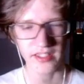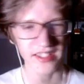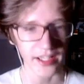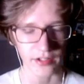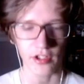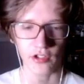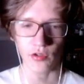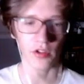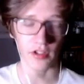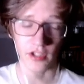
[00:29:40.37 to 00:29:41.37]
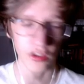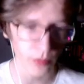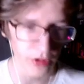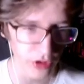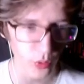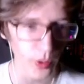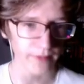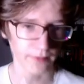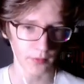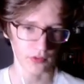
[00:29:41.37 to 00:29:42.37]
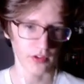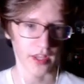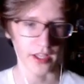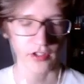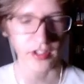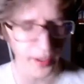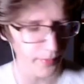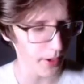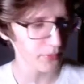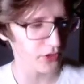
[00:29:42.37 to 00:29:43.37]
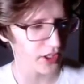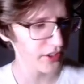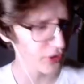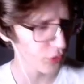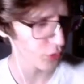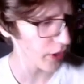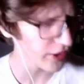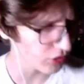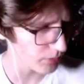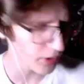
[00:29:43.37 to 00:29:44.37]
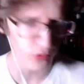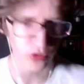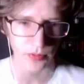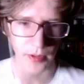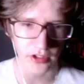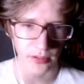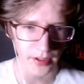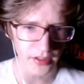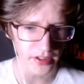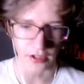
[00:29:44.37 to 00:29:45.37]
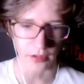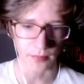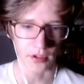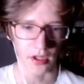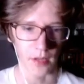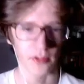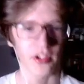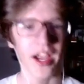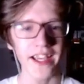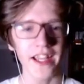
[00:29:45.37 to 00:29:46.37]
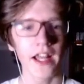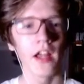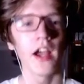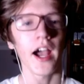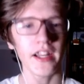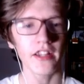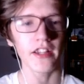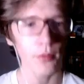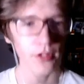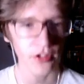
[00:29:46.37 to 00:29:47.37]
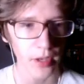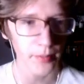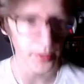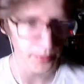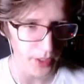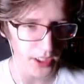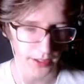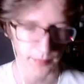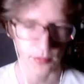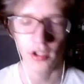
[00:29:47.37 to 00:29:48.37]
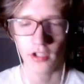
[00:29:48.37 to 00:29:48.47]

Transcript: Yes, this was a this was a great first day. See, I'm, I'm saying this was way too much responsibility they're putting on me. See, I gotta I gotta deal with the zombie apocalypse.